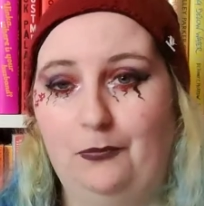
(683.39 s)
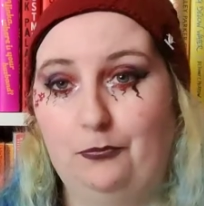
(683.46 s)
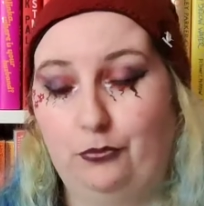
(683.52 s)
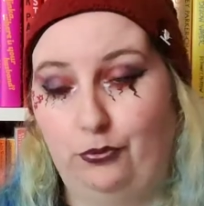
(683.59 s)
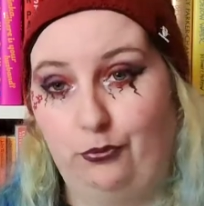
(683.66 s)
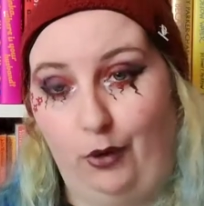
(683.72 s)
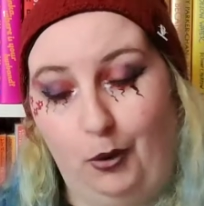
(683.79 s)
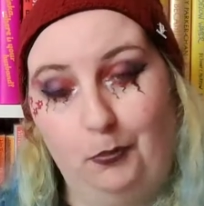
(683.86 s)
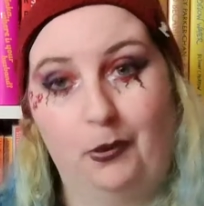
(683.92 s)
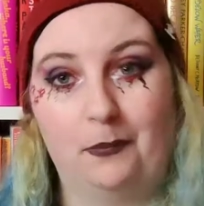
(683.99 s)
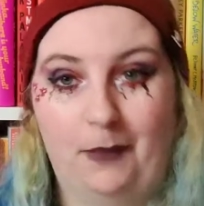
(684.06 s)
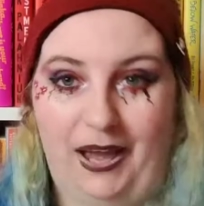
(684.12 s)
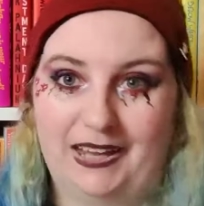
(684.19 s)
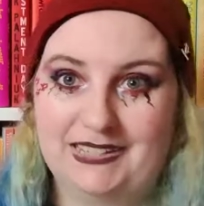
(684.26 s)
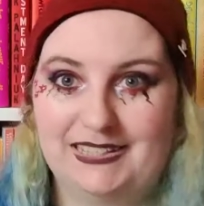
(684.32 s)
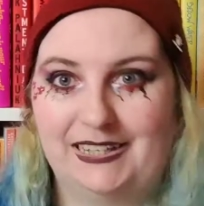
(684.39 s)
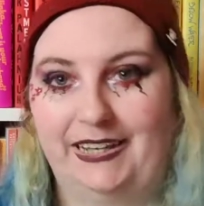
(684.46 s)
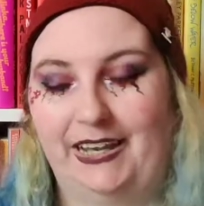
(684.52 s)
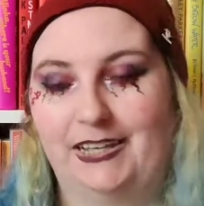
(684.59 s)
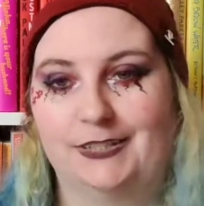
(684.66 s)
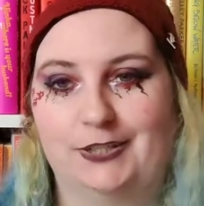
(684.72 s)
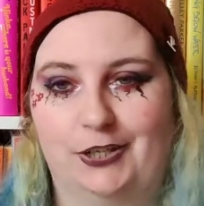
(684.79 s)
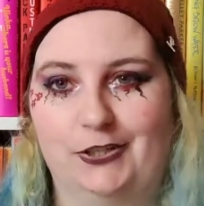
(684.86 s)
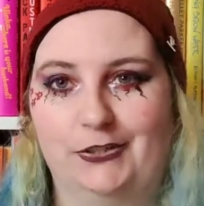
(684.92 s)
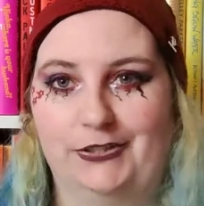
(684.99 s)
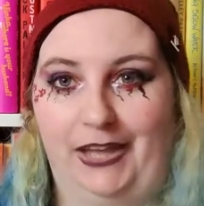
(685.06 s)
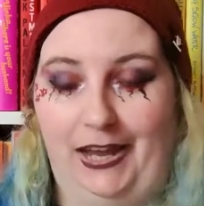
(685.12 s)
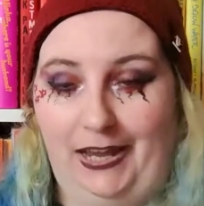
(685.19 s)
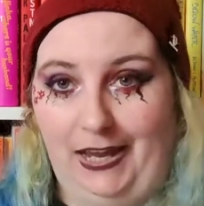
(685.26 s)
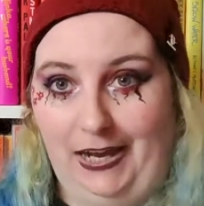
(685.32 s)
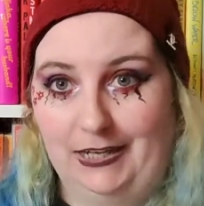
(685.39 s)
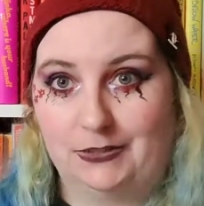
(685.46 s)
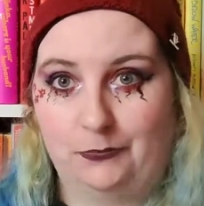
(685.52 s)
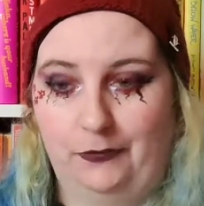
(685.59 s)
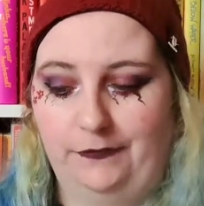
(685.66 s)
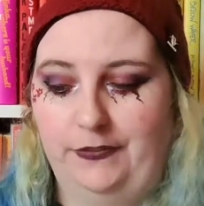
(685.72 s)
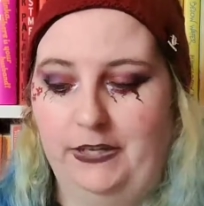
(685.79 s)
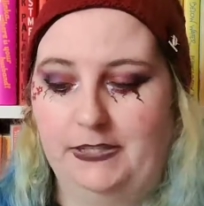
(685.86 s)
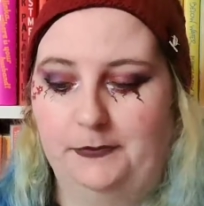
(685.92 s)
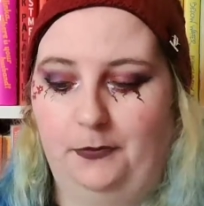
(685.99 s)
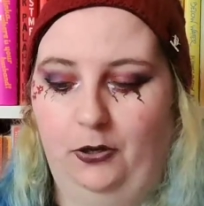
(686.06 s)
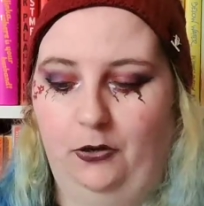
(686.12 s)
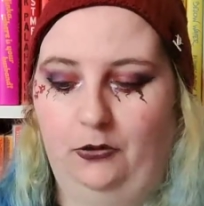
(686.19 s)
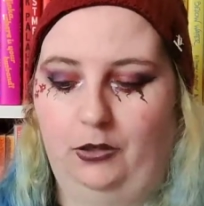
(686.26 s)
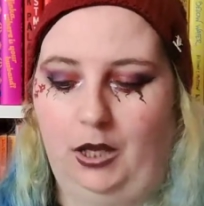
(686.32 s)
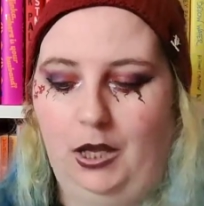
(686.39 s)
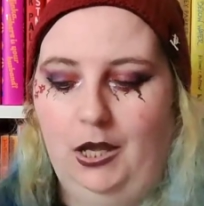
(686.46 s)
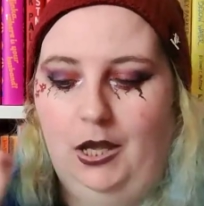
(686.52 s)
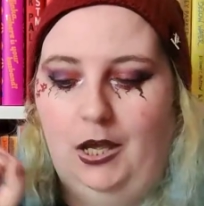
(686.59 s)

problematic issues that I had with this book.